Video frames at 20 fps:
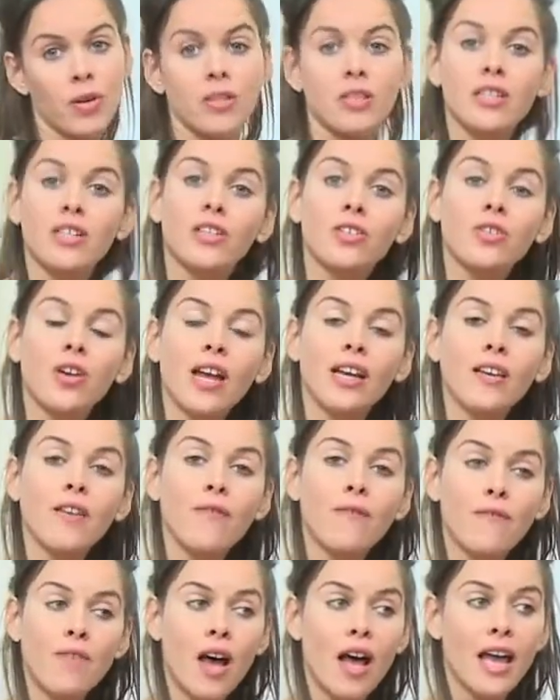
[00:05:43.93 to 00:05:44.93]
So you're trying to
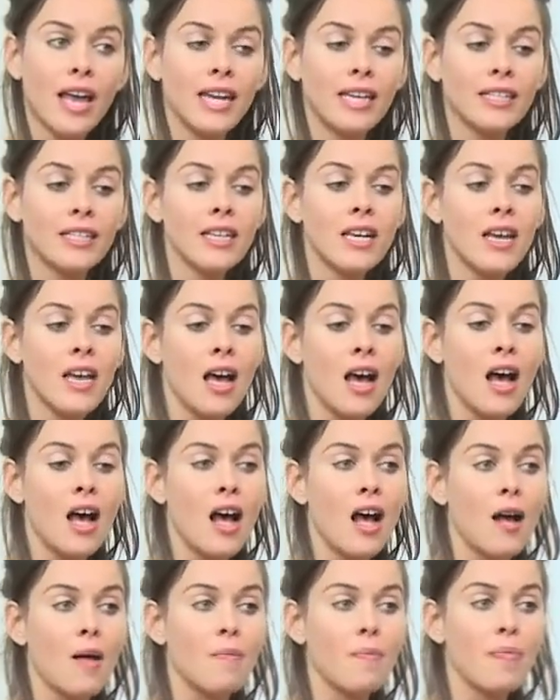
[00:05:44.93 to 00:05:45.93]
find
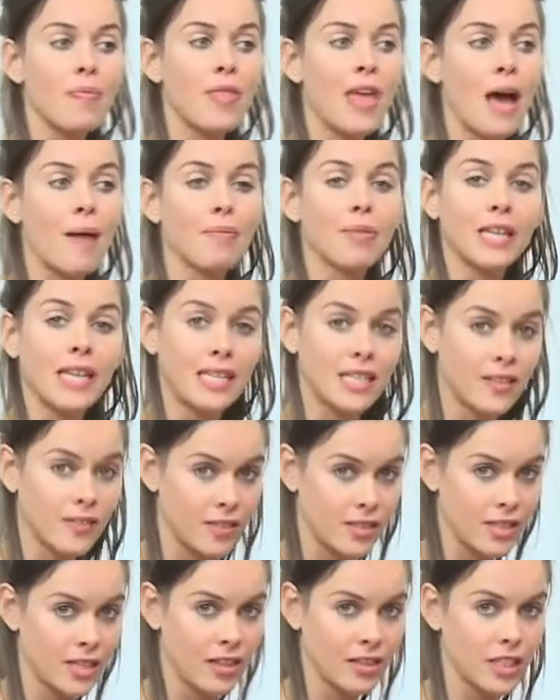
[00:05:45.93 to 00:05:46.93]
that place of
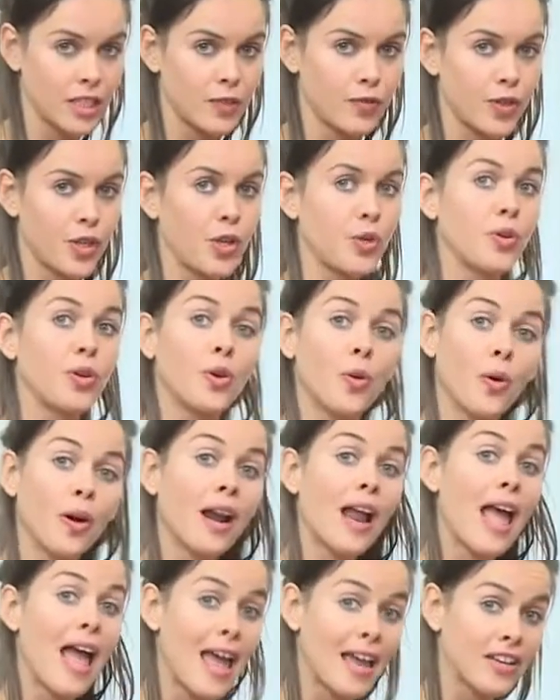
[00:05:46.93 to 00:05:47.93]
stillness for you, your
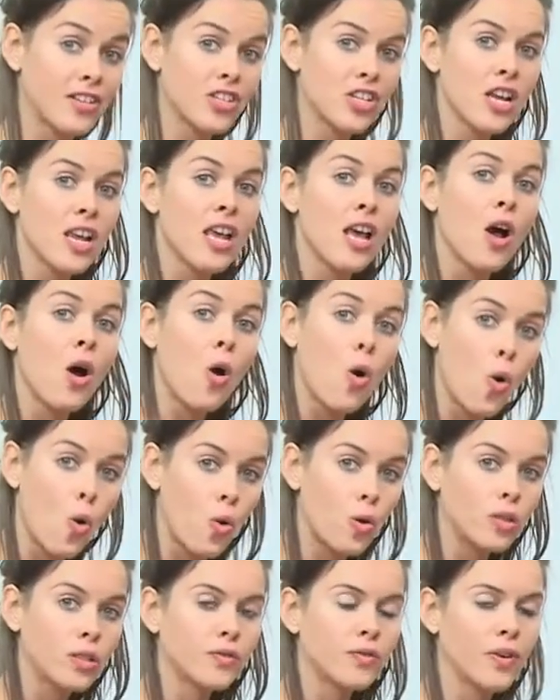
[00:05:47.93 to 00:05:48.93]
edge.
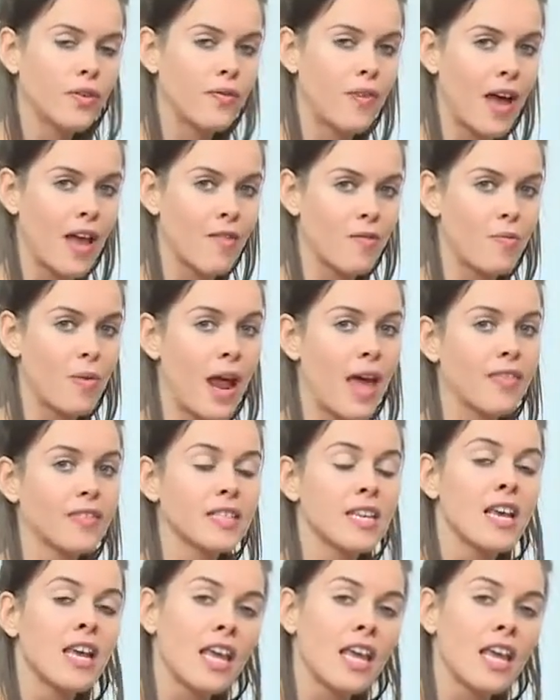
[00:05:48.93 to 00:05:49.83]
Hold for 5 breaths.